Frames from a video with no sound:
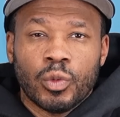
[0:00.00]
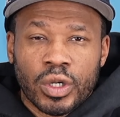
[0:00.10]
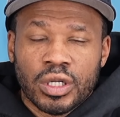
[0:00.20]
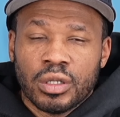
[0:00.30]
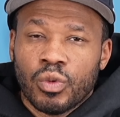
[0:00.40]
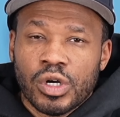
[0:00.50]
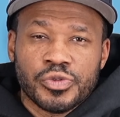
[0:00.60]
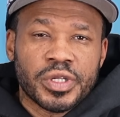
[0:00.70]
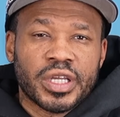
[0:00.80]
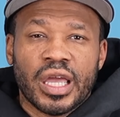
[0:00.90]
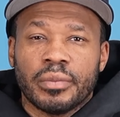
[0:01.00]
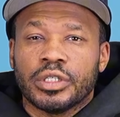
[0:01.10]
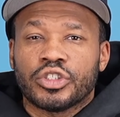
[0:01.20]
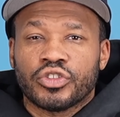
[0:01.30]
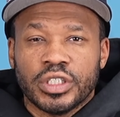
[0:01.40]
one of them ones when it came to the
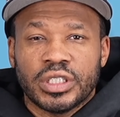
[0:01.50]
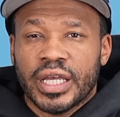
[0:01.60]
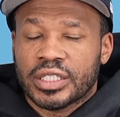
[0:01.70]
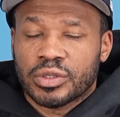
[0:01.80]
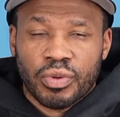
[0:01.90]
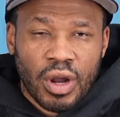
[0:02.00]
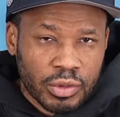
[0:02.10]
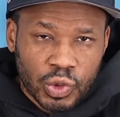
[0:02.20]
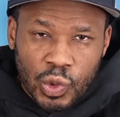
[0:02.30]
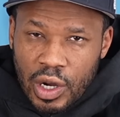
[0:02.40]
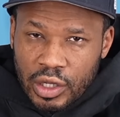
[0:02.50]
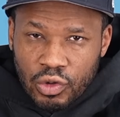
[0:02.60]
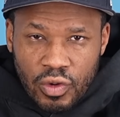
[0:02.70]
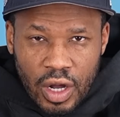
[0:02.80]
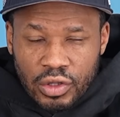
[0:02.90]
streets. He had some problems with Quando
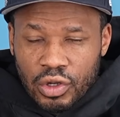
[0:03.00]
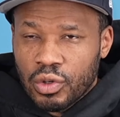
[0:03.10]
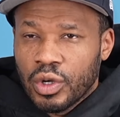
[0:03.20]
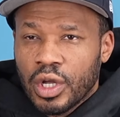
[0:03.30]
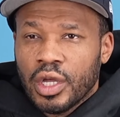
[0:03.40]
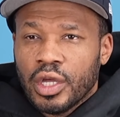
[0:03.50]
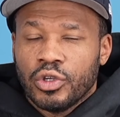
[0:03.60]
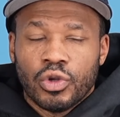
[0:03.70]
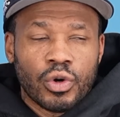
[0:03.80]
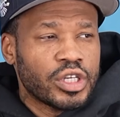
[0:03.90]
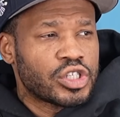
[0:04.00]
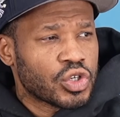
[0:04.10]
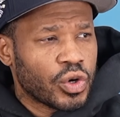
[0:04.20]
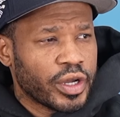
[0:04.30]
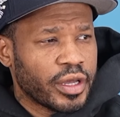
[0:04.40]
Rondo. You know, he
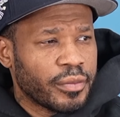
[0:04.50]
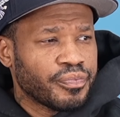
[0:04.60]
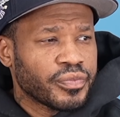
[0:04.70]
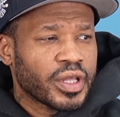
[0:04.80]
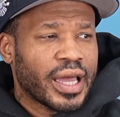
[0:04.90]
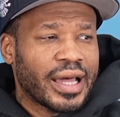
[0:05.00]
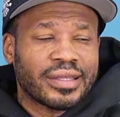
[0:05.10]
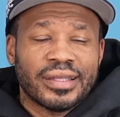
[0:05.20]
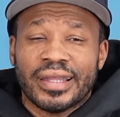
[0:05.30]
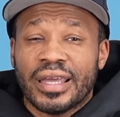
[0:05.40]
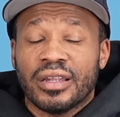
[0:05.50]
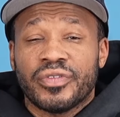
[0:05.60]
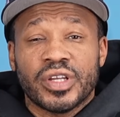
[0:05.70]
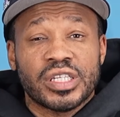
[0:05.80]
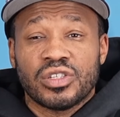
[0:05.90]
saw him at the night of
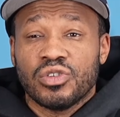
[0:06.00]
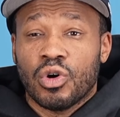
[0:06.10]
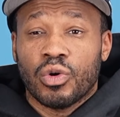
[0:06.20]
his, you know,